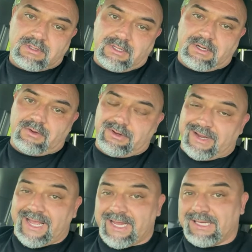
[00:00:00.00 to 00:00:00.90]
You know,
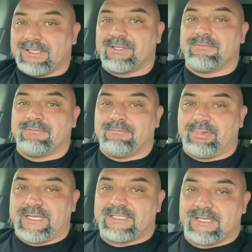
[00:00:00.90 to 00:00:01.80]
your age
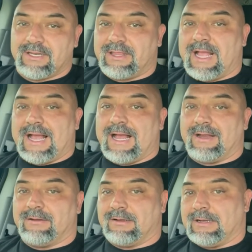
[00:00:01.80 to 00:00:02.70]
plays into that,